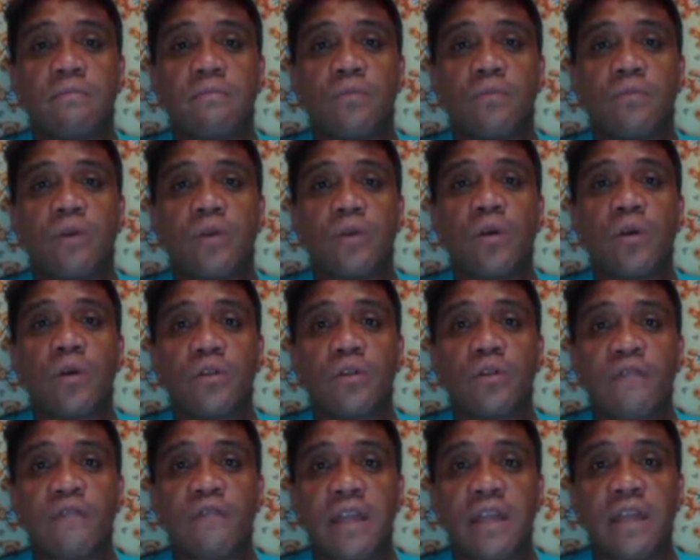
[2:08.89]
We are going
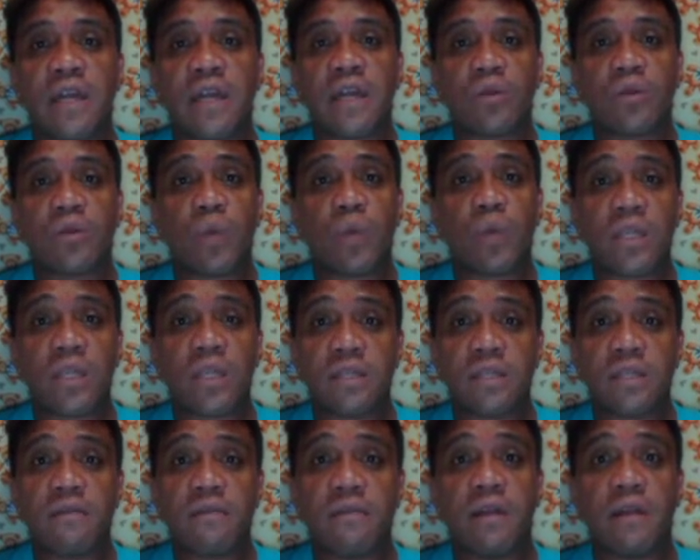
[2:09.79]
to find out what is
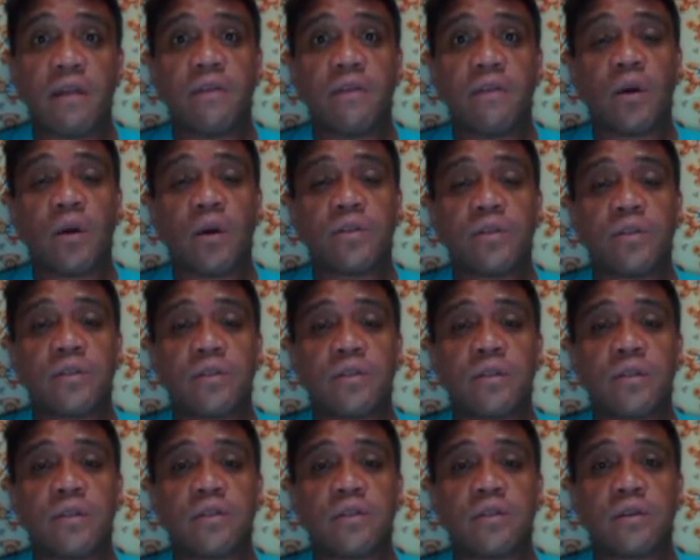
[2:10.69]
the value of the
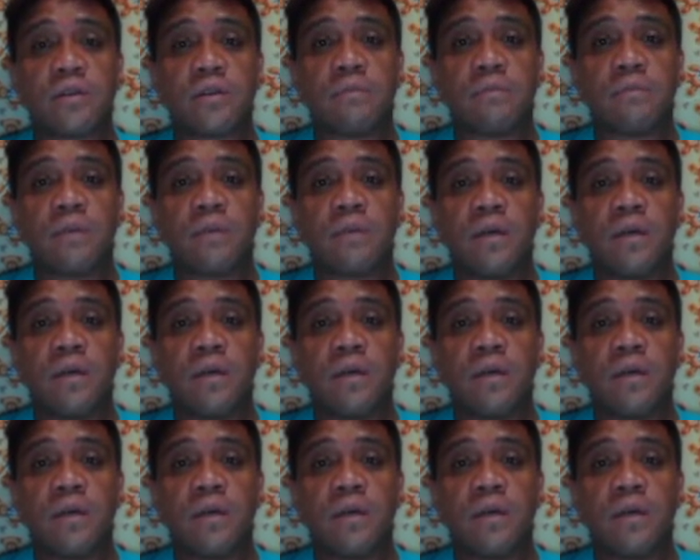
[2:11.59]
constant term,